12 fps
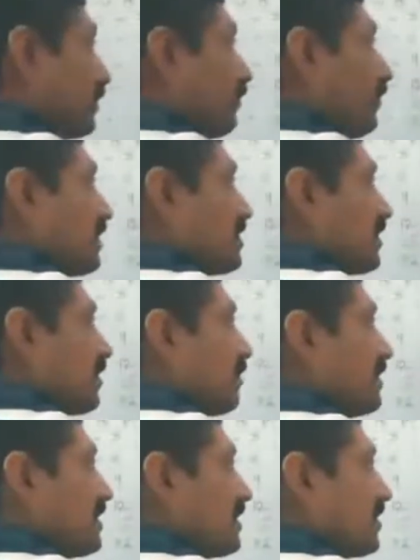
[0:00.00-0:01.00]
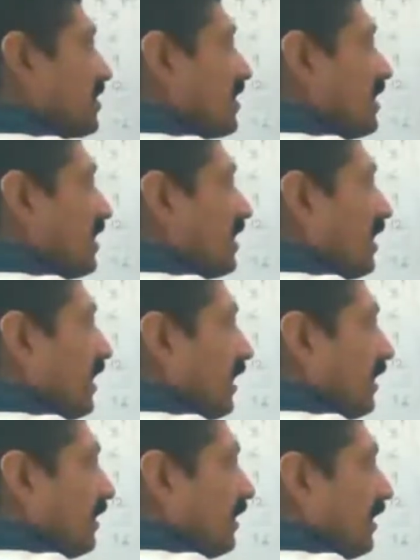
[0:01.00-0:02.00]
first term is 3
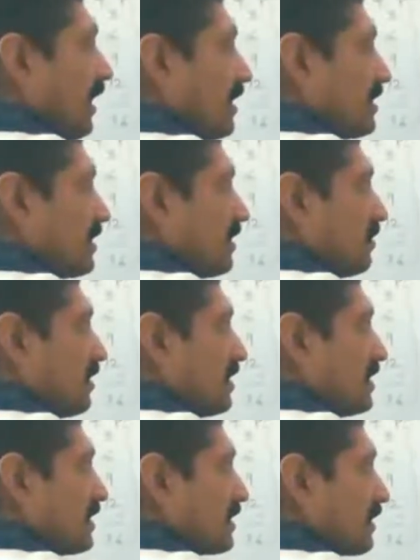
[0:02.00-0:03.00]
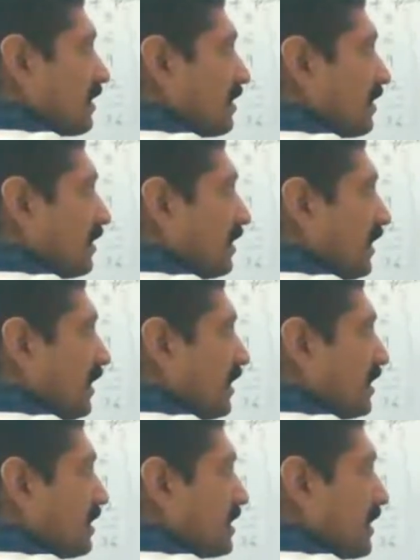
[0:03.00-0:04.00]
and the last term is
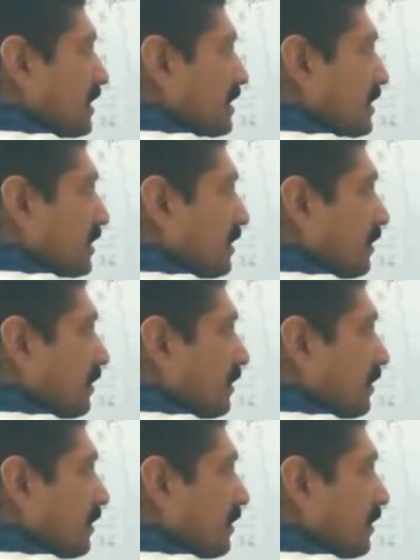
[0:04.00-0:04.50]
36.